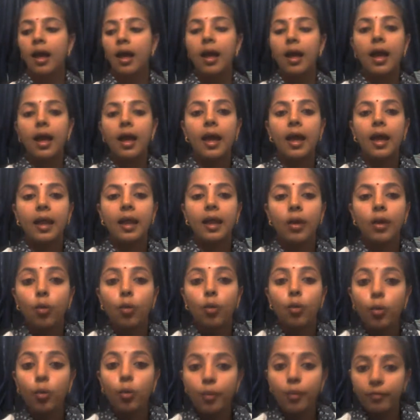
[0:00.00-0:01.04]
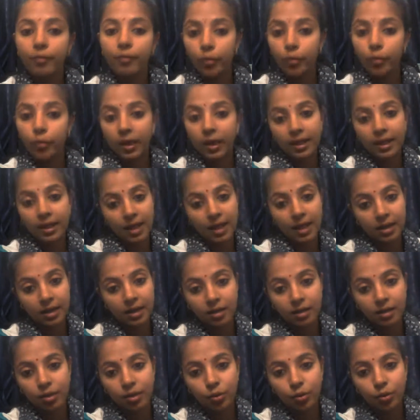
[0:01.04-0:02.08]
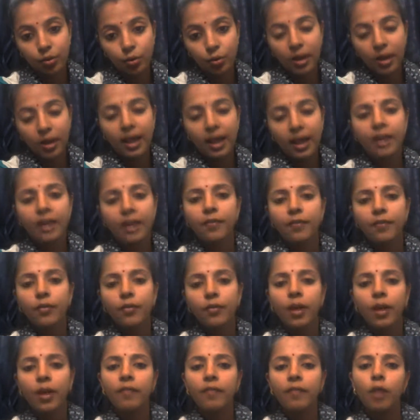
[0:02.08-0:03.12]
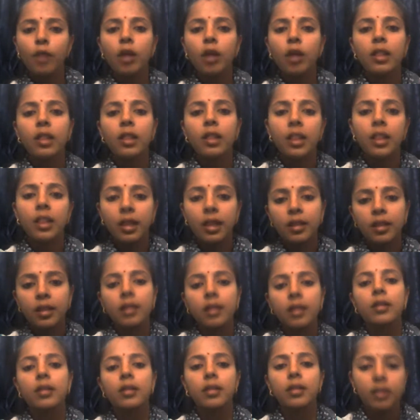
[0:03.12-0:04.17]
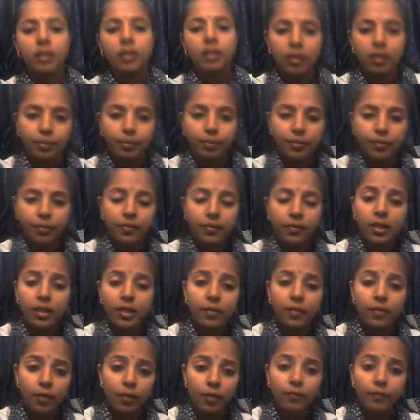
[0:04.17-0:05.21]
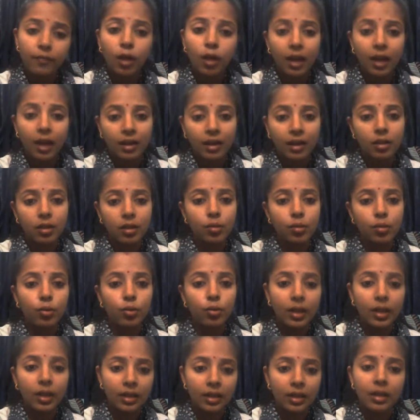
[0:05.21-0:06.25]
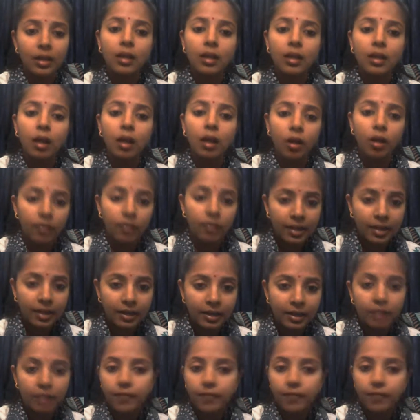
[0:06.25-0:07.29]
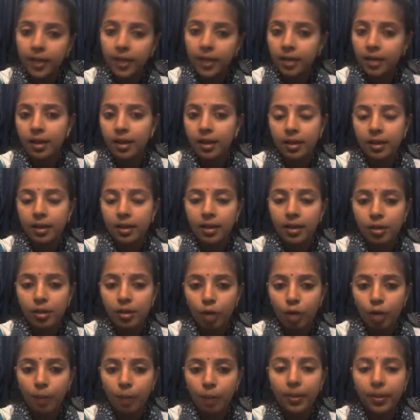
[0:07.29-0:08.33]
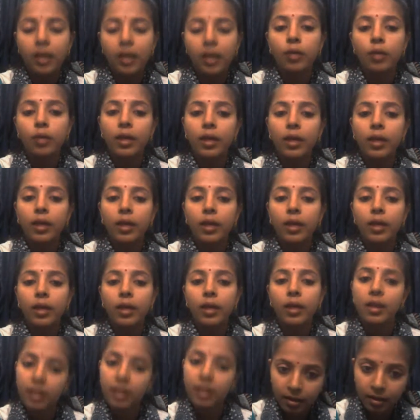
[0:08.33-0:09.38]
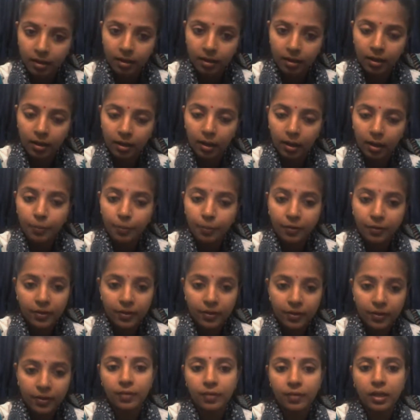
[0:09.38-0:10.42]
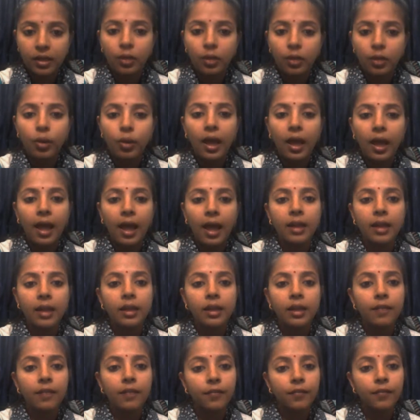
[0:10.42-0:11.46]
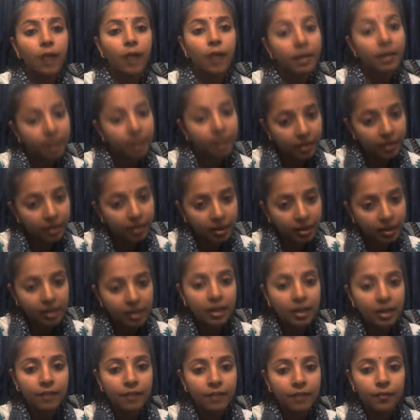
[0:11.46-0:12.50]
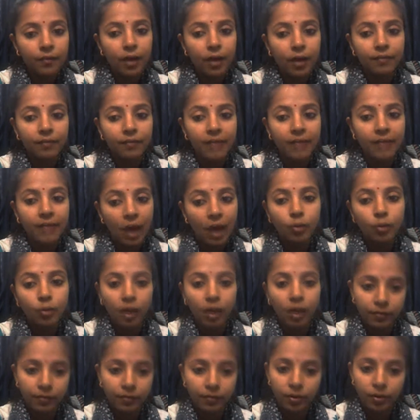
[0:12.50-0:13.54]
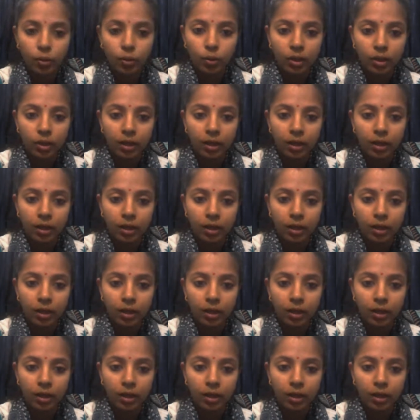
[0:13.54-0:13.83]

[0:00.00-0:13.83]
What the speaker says: and I hope everyone has understood well. And if you have not seen the previous, if you have not understood anything related with this topic, you can see the previous video. And if you have still, if you have doubt after